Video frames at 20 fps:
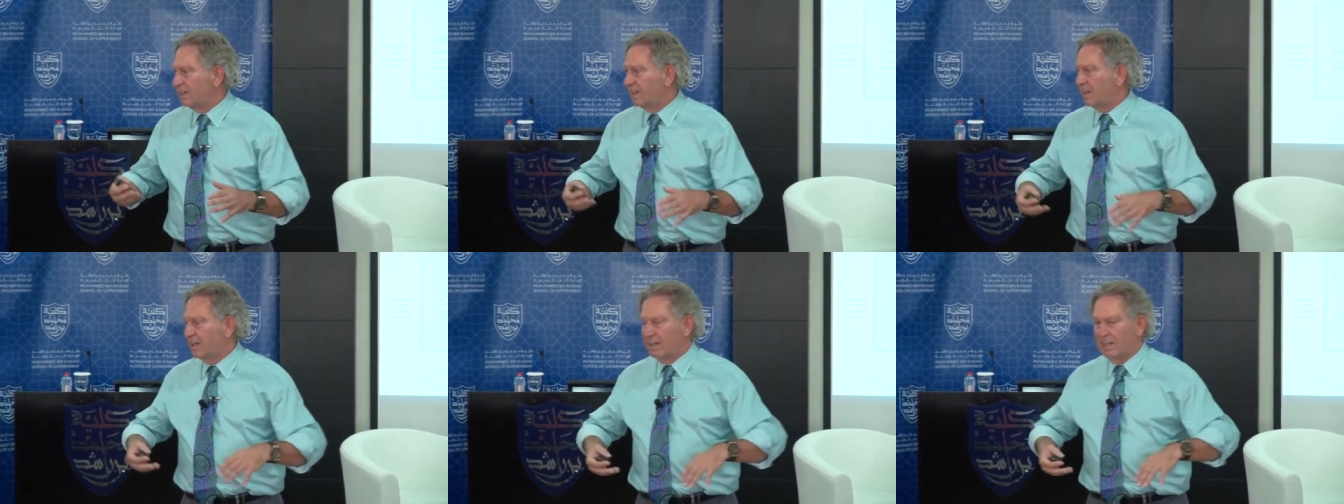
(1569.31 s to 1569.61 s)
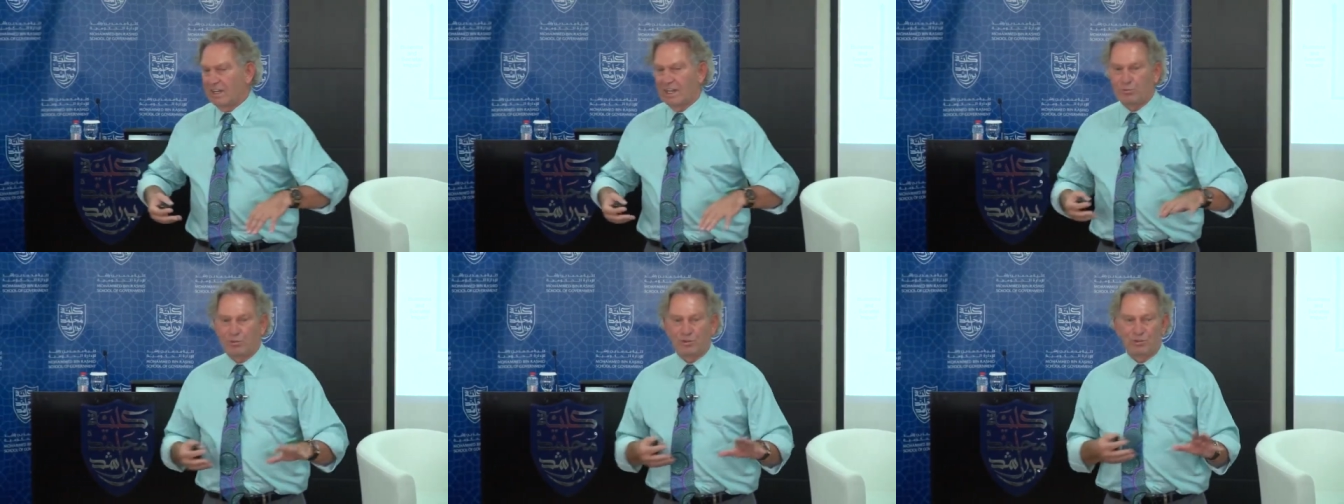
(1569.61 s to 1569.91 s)

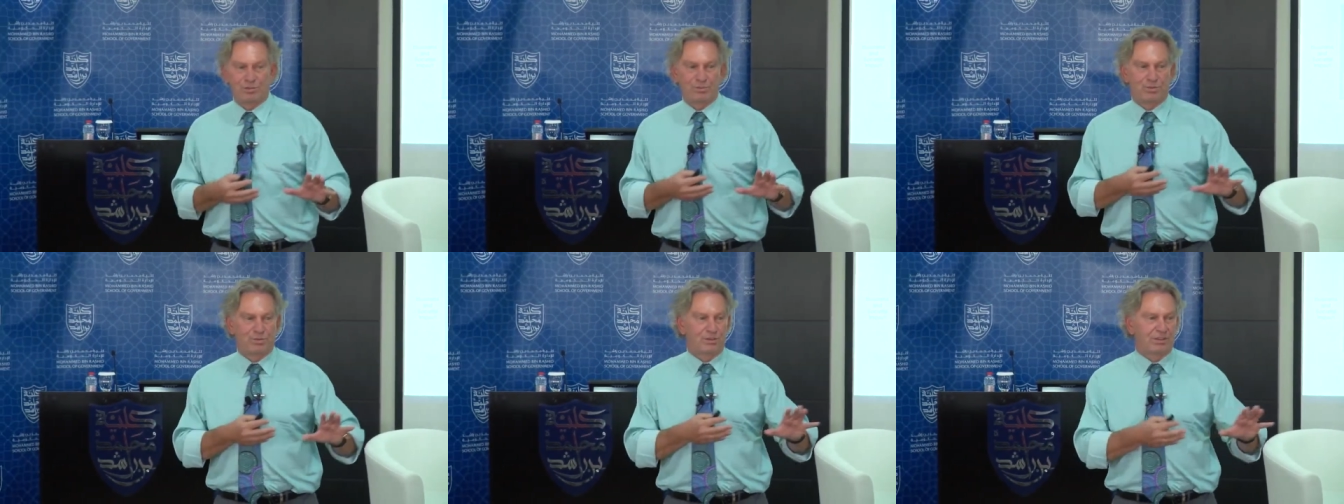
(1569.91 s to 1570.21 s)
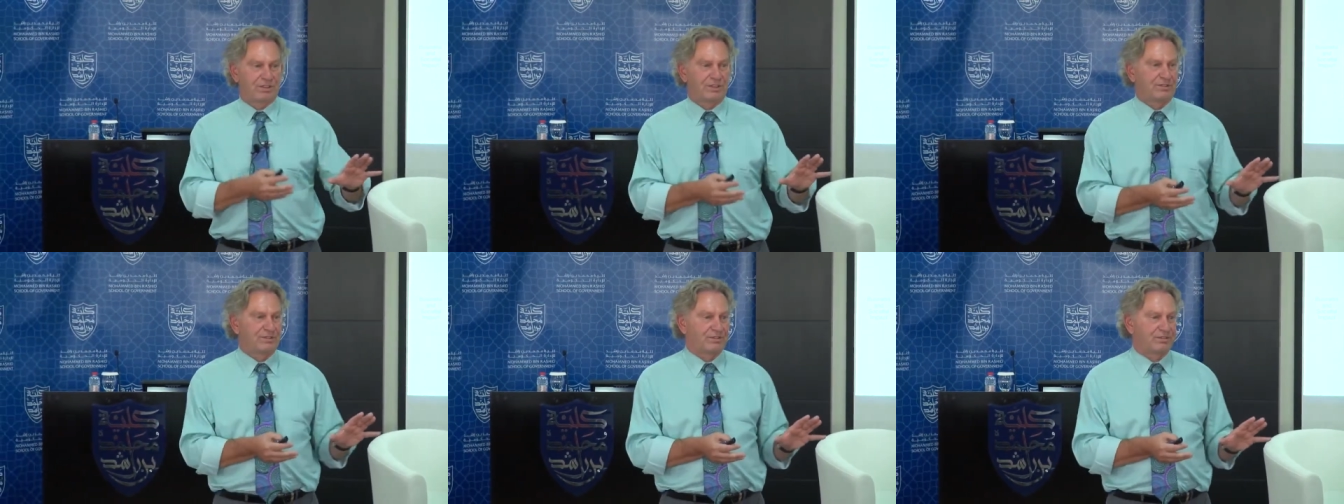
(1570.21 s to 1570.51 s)
Uh, I'm on the
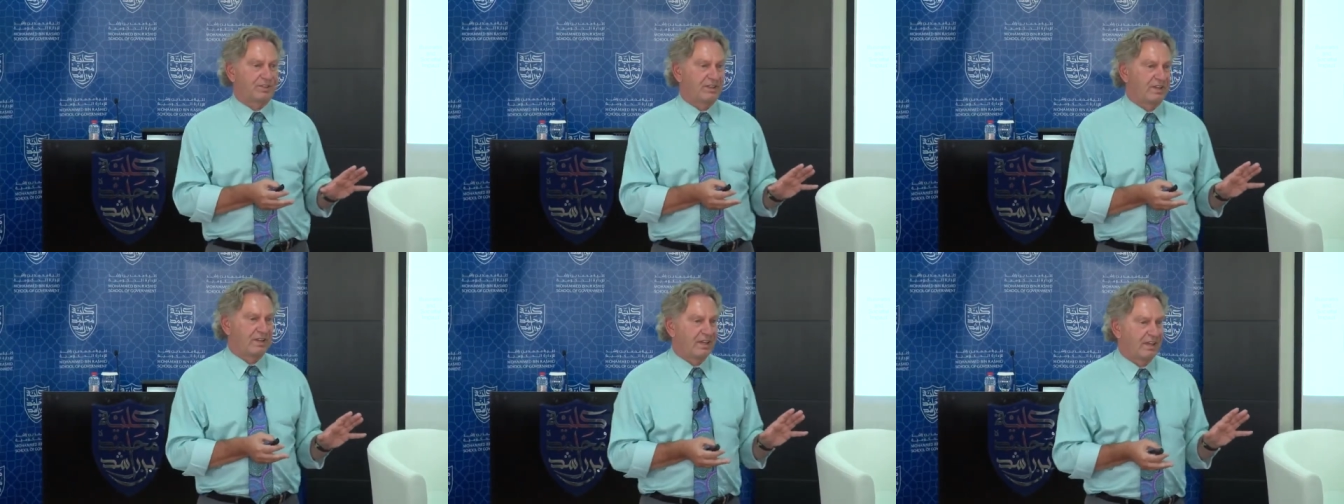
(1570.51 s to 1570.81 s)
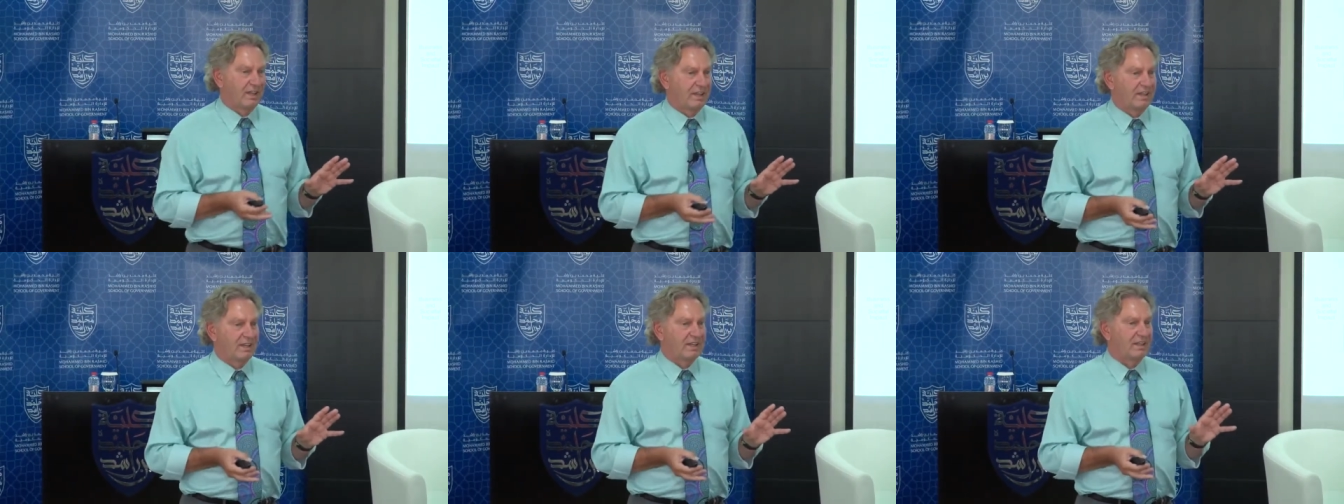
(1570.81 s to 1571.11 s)
board of an,
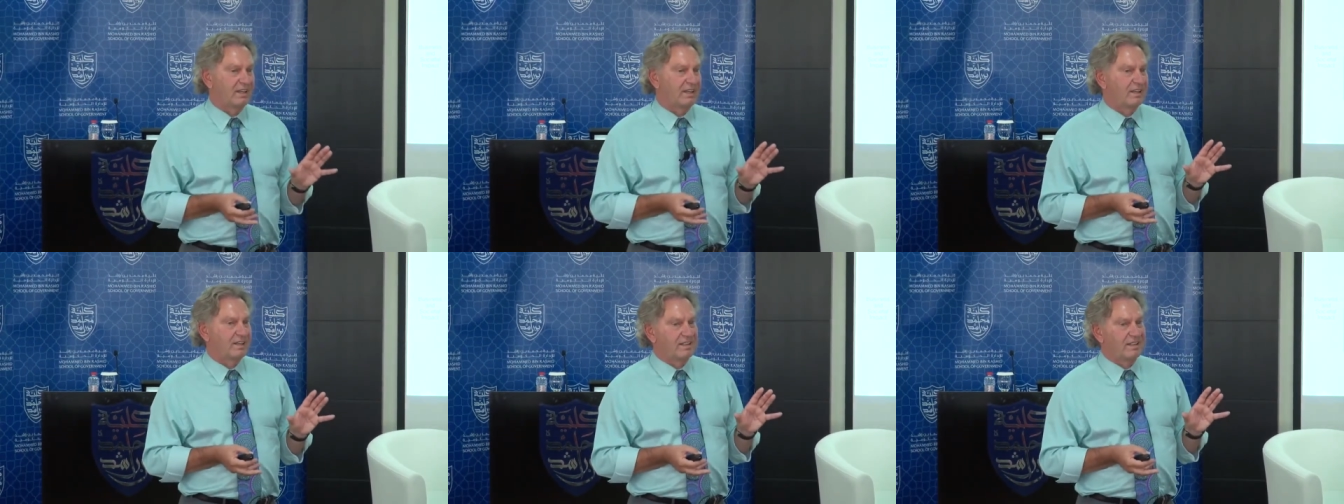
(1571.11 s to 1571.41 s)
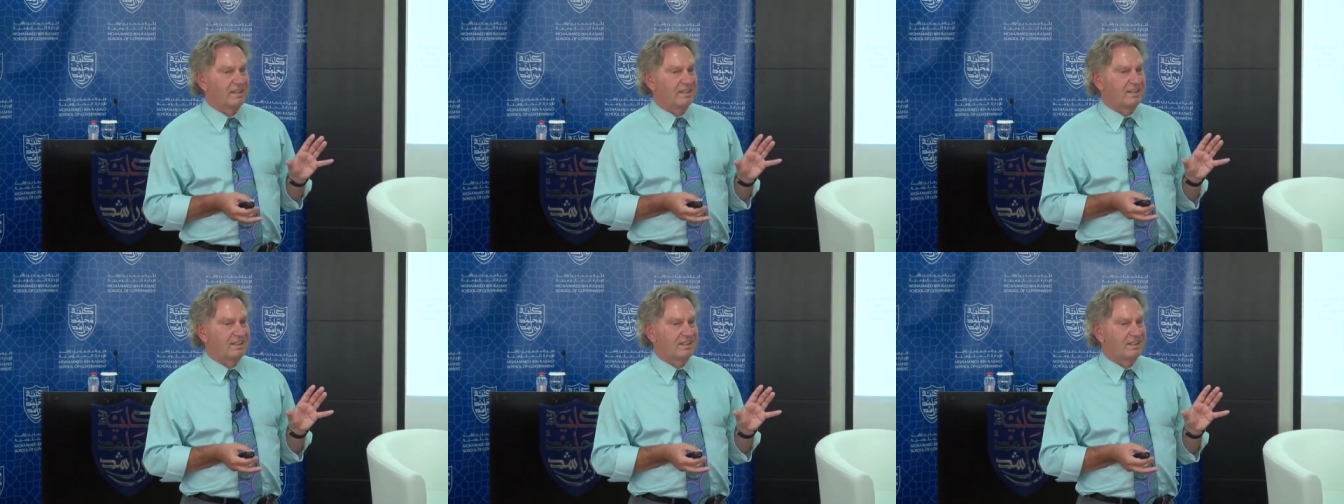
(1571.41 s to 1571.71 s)
uh, an,